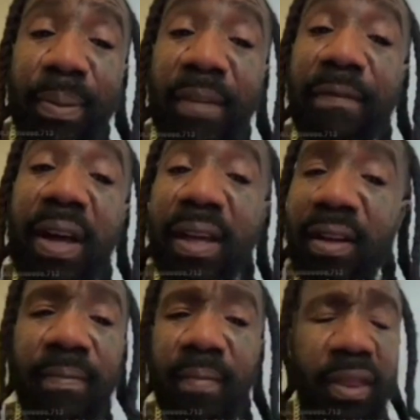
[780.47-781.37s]
can even be
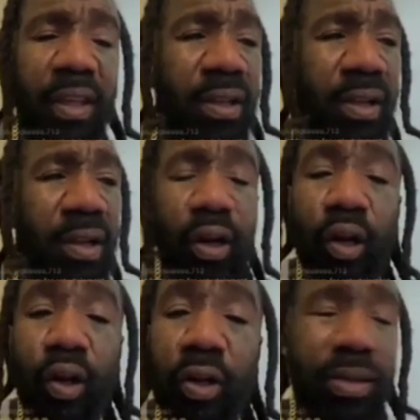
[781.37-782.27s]
fucking.
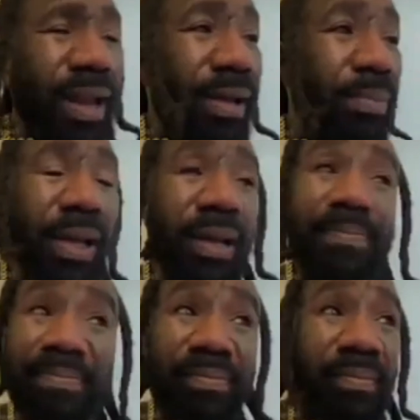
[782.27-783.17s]
Like,
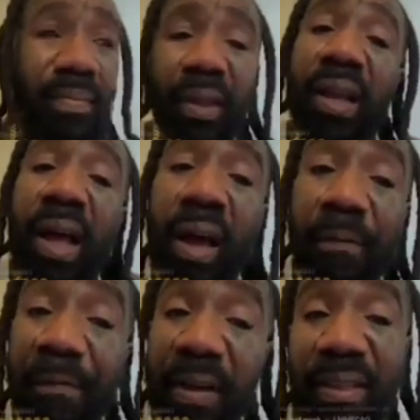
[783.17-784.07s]
that.
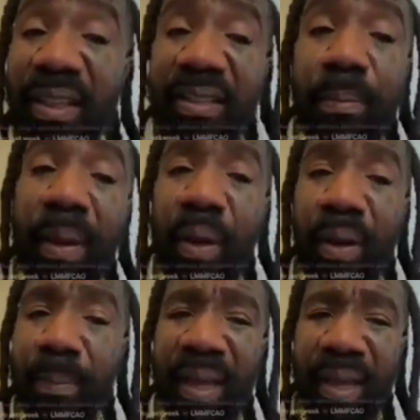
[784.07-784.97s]
how the fuck does a
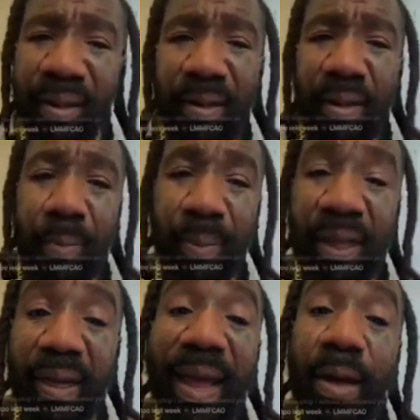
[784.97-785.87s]
married man
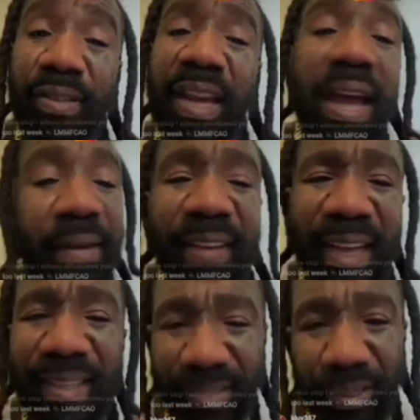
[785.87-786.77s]
be allowed to
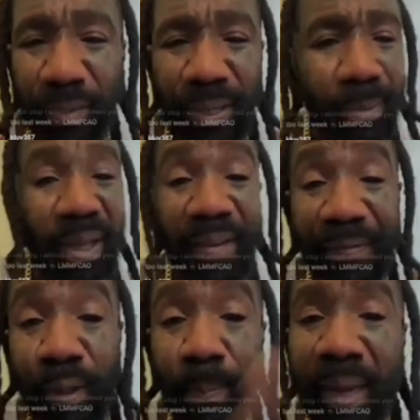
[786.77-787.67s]
have an
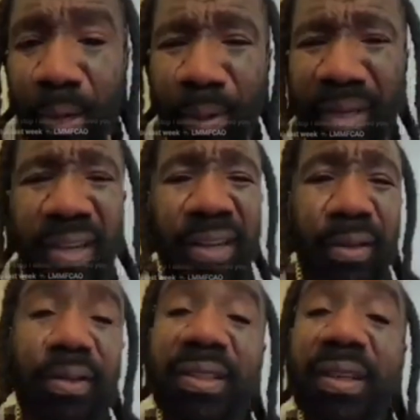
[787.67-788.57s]
Instagram? But if you married,
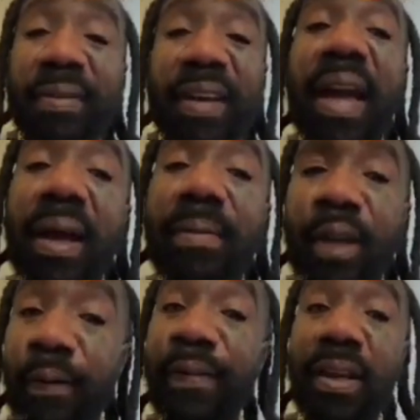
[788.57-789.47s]
you shouldn't even
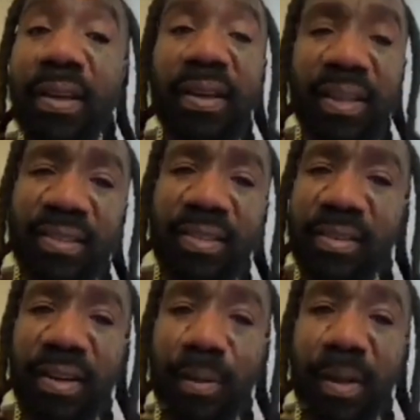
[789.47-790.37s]
have no fucking
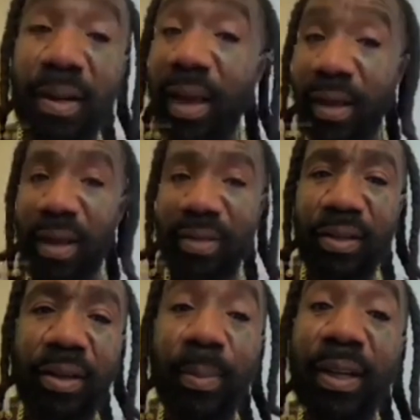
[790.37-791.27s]
Instagram. But
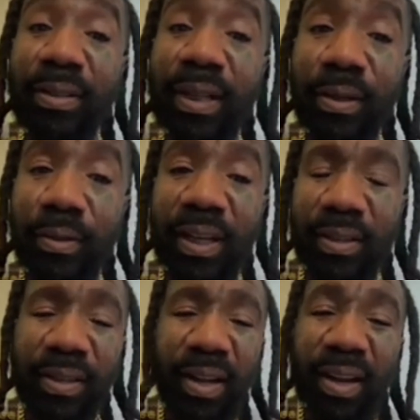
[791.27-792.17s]
like, I ain't talking about
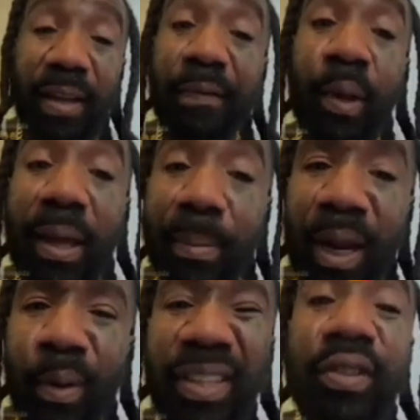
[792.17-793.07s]
single niggas. If
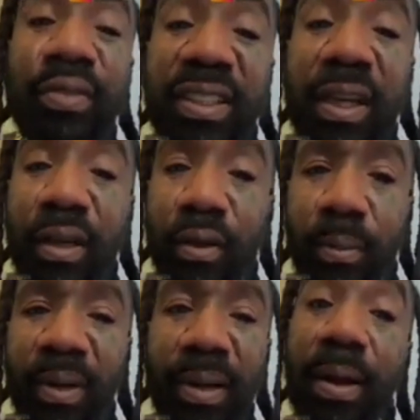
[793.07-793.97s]
you ain't married, you
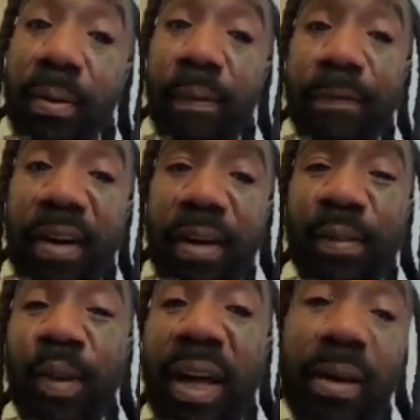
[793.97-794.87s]
single. But I don't give a
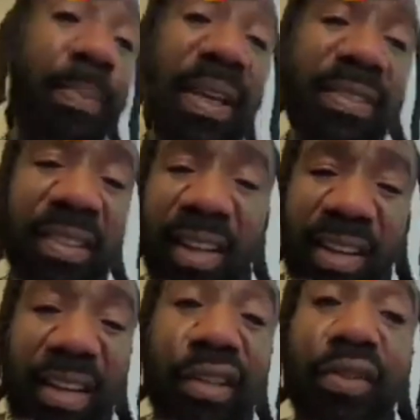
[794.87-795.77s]
fuck if you got a
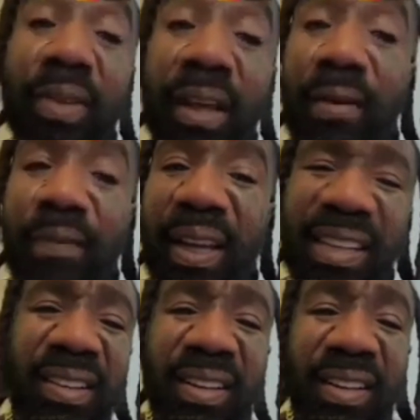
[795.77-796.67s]
bitch that you
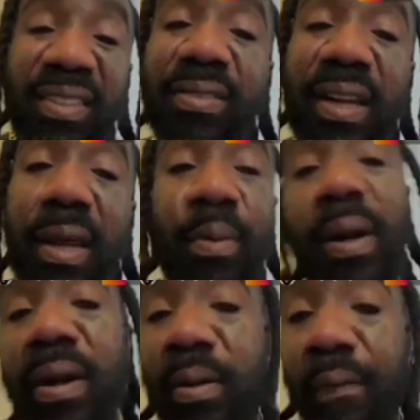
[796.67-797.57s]
live with,
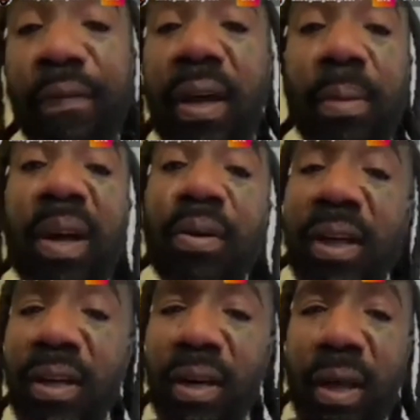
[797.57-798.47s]
stay with. I don't give a fuck
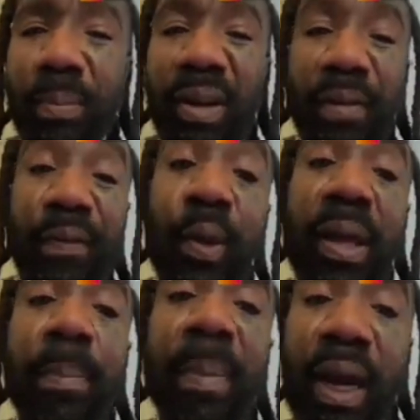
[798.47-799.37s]
about none of that. But
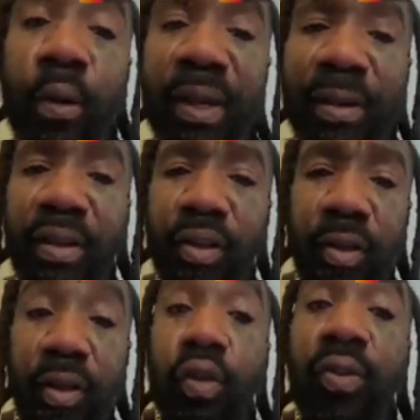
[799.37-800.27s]
if you ain't married,